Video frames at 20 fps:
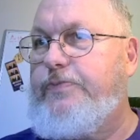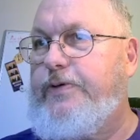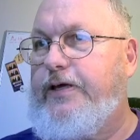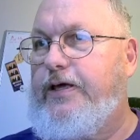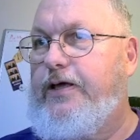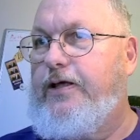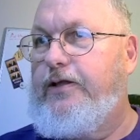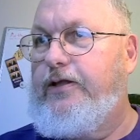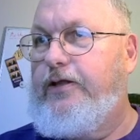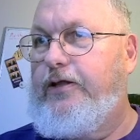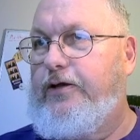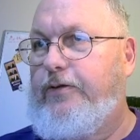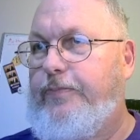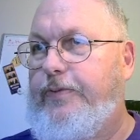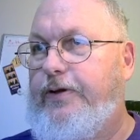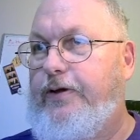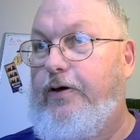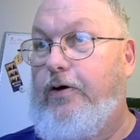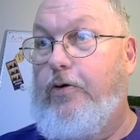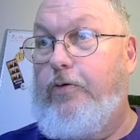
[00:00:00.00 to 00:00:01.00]
me a little
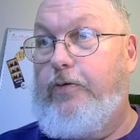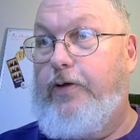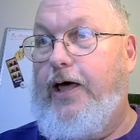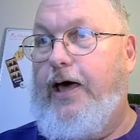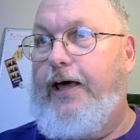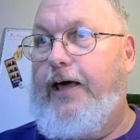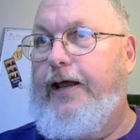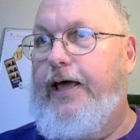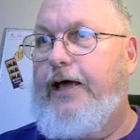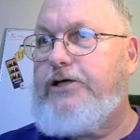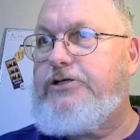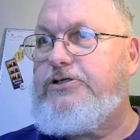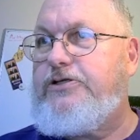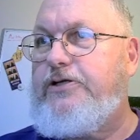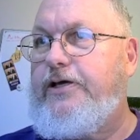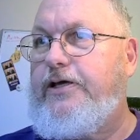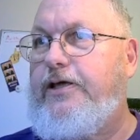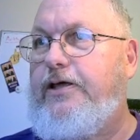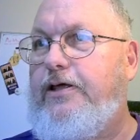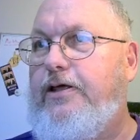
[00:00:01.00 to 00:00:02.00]
bit, a whole lot
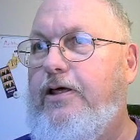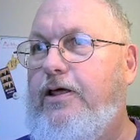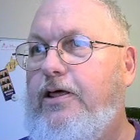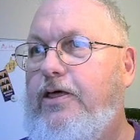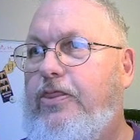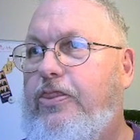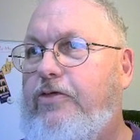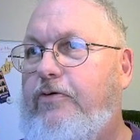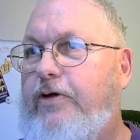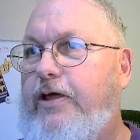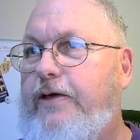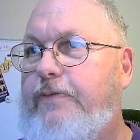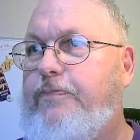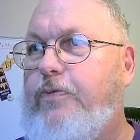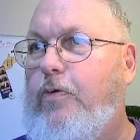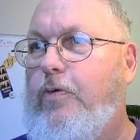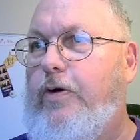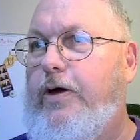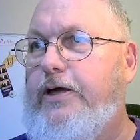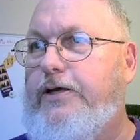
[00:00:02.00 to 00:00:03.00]
actually.
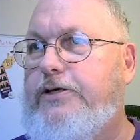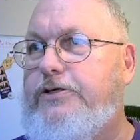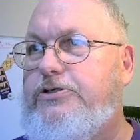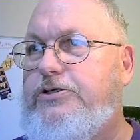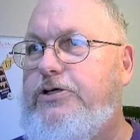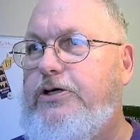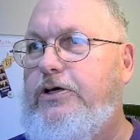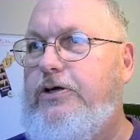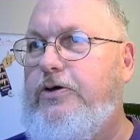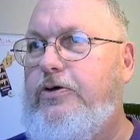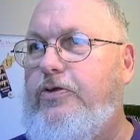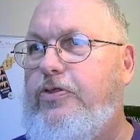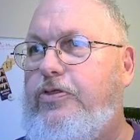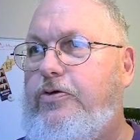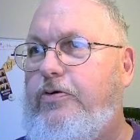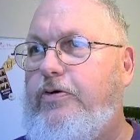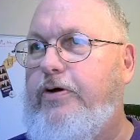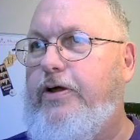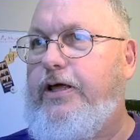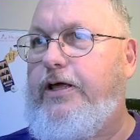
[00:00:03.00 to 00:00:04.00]

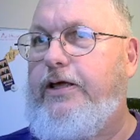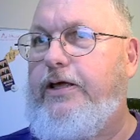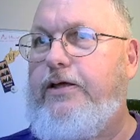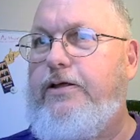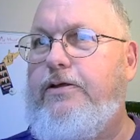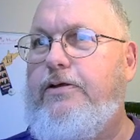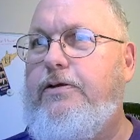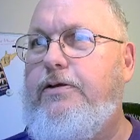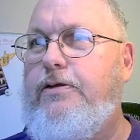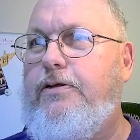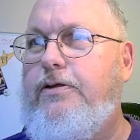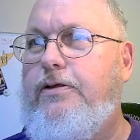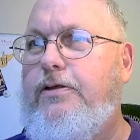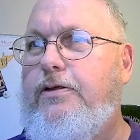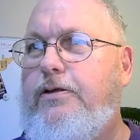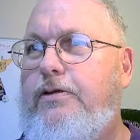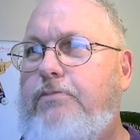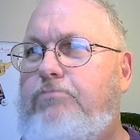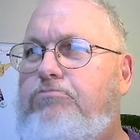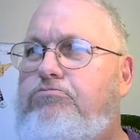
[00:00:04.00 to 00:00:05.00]

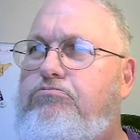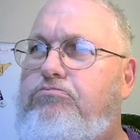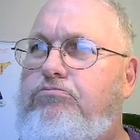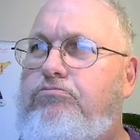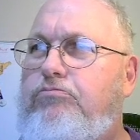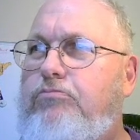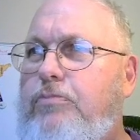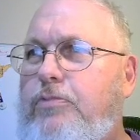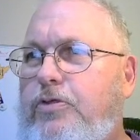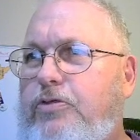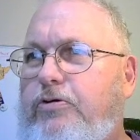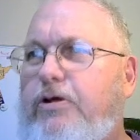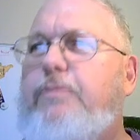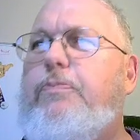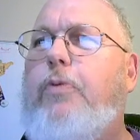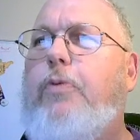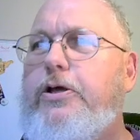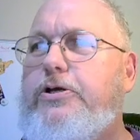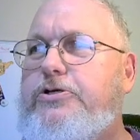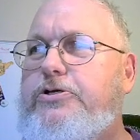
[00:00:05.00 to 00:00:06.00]

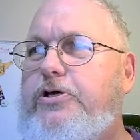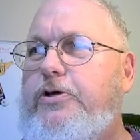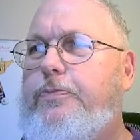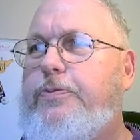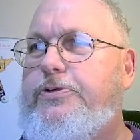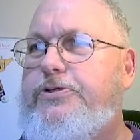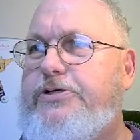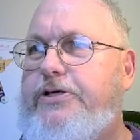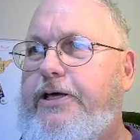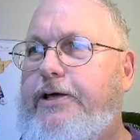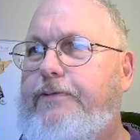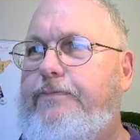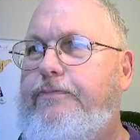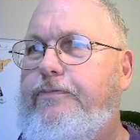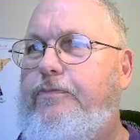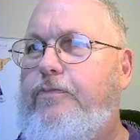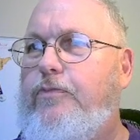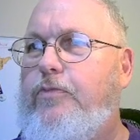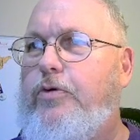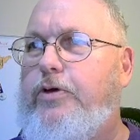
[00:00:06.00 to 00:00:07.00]
3.2%.
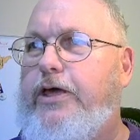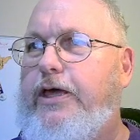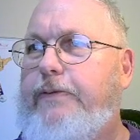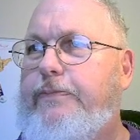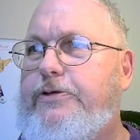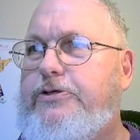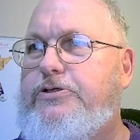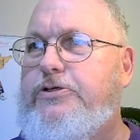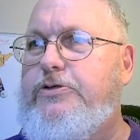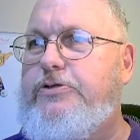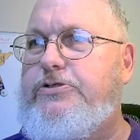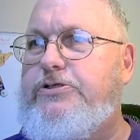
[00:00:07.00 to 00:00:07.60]
We'll keep it 2